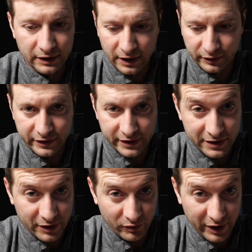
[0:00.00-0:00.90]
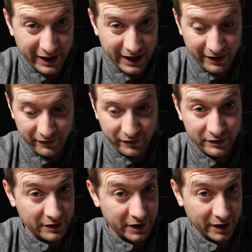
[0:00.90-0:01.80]
Now, does this array have
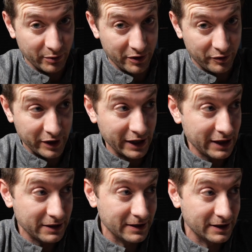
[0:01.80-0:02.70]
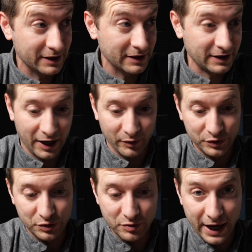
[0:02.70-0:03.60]
the number 3 in it? How
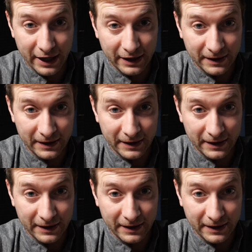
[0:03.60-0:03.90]
would you do that?